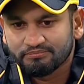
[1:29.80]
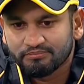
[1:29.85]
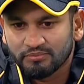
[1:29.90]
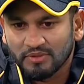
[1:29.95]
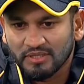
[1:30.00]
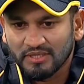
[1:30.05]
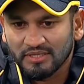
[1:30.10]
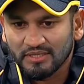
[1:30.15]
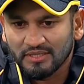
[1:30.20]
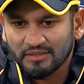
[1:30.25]

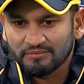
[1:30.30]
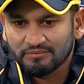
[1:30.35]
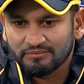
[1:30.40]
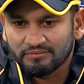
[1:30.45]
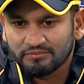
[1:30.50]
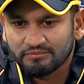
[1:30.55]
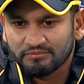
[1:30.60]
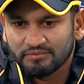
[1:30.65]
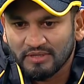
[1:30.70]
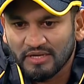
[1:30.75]

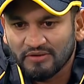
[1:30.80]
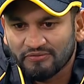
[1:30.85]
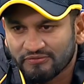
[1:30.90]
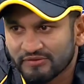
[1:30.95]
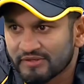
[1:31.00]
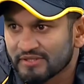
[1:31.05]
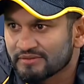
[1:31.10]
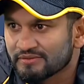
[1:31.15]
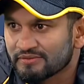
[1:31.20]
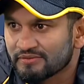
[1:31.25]

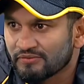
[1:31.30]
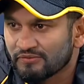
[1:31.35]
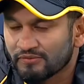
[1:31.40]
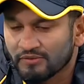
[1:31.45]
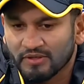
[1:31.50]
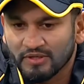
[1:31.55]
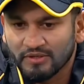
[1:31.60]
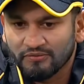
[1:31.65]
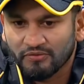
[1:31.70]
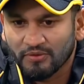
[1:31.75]
left
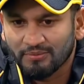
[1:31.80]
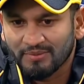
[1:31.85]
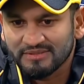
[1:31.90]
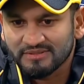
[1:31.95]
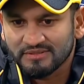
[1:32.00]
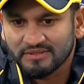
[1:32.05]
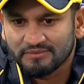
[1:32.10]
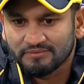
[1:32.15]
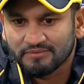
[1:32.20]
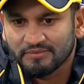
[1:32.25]
from
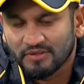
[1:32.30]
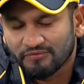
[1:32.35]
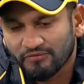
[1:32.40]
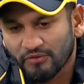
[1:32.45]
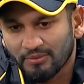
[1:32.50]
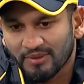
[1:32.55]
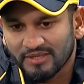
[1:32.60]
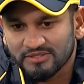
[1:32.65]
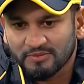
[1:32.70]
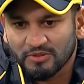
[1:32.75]
us
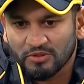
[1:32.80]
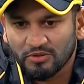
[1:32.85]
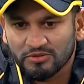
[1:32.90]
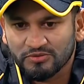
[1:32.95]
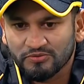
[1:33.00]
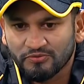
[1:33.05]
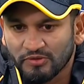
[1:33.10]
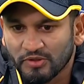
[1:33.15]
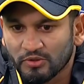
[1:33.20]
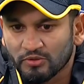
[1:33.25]

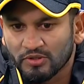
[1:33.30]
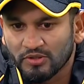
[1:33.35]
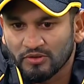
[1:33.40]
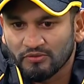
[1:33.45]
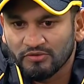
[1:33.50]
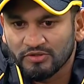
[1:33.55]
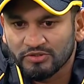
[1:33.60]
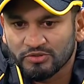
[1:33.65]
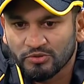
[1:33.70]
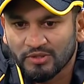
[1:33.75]
because
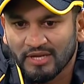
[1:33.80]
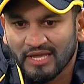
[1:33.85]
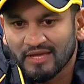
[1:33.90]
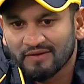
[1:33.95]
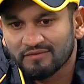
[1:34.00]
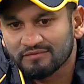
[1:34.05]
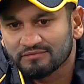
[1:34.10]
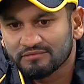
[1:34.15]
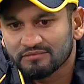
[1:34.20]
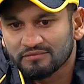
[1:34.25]
we should
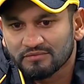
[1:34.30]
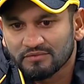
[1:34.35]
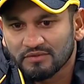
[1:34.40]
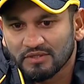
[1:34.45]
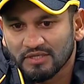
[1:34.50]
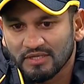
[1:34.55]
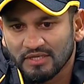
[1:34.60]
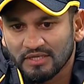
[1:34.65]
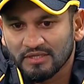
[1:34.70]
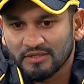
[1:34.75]
have
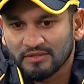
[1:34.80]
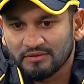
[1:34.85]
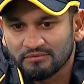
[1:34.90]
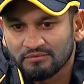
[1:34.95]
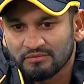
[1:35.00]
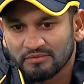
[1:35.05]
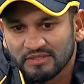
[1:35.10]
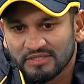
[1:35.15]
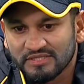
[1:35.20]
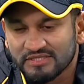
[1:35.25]

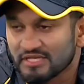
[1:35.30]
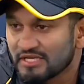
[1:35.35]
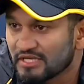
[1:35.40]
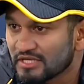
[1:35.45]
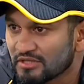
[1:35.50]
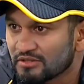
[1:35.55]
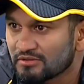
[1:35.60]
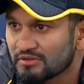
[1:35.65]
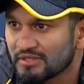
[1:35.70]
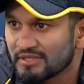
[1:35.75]

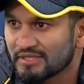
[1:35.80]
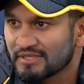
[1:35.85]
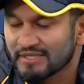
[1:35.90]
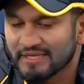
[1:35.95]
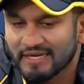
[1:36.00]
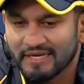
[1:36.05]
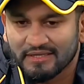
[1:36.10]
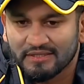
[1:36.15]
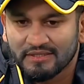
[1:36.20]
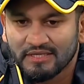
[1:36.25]
easily
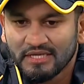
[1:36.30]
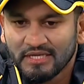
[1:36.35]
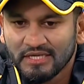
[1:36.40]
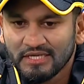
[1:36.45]
get a